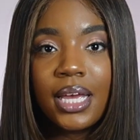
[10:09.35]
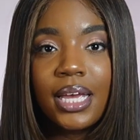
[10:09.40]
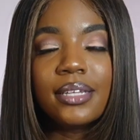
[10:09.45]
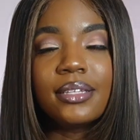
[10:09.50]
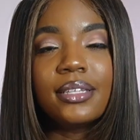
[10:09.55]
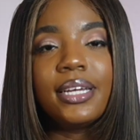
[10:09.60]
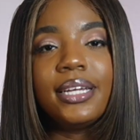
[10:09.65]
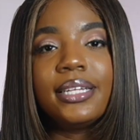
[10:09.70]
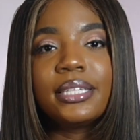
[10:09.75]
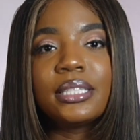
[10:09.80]

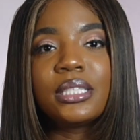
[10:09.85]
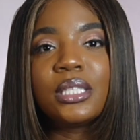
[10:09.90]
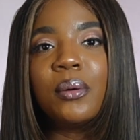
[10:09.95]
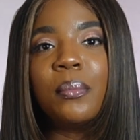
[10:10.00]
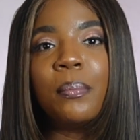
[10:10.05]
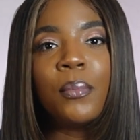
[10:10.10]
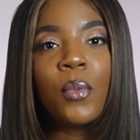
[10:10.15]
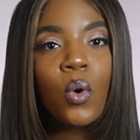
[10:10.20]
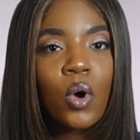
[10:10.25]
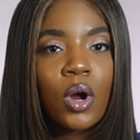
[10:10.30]
leading to
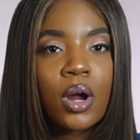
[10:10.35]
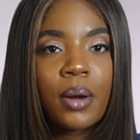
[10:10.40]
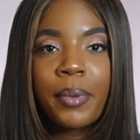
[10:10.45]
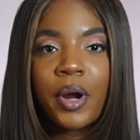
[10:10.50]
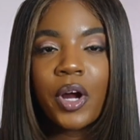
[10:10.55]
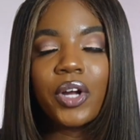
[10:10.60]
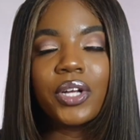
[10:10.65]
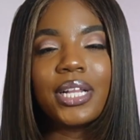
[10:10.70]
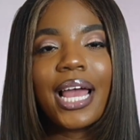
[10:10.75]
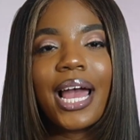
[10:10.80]
more
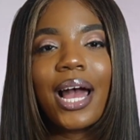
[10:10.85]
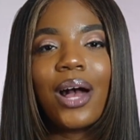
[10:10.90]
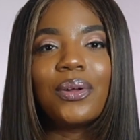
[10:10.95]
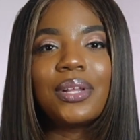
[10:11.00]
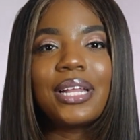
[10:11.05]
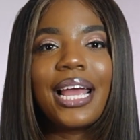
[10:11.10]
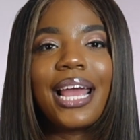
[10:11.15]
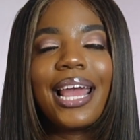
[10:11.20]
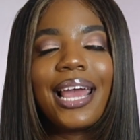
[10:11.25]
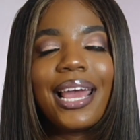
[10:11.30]
burnout,
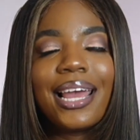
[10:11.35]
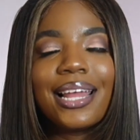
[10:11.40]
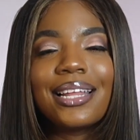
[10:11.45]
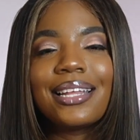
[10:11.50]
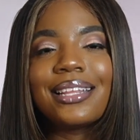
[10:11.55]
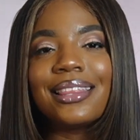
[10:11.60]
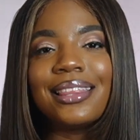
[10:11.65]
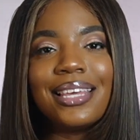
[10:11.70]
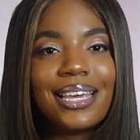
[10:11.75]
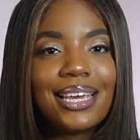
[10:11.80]

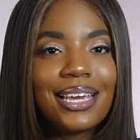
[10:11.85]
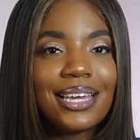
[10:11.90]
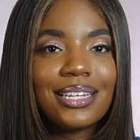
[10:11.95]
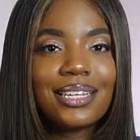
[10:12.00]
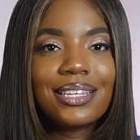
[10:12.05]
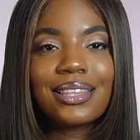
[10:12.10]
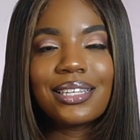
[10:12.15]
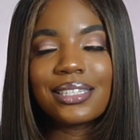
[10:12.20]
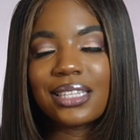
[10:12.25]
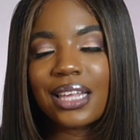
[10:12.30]
and
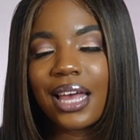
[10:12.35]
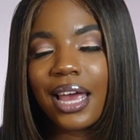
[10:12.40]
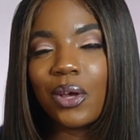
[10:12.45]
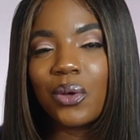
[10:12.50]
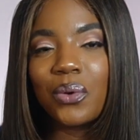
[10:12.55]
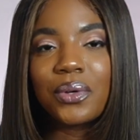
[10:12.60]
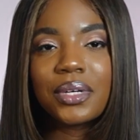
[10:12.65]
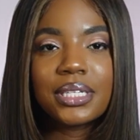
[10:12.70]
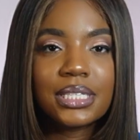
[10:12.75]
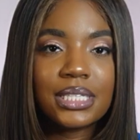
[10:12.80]
then the
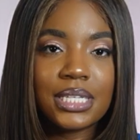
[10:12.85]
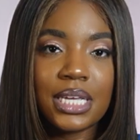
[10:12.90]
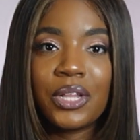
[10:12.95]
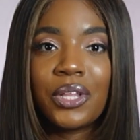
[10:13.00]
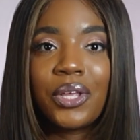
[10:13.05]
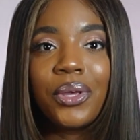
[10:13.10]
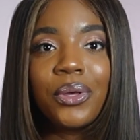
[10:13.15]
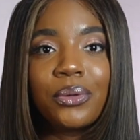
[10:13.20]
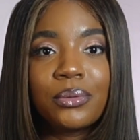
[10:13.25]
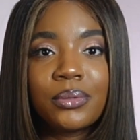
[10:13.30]
cycle
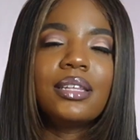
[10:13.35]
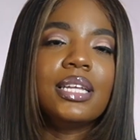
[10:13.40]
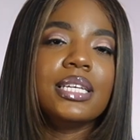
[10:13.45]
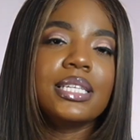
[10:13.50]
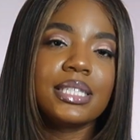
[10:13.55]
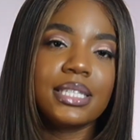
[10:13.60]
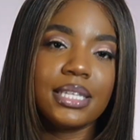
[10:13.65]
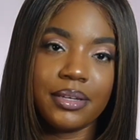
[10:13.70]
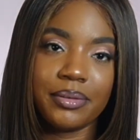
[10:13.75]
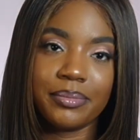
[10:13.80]
continues.
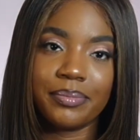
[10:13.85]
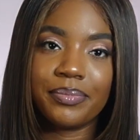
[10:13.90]
Listen,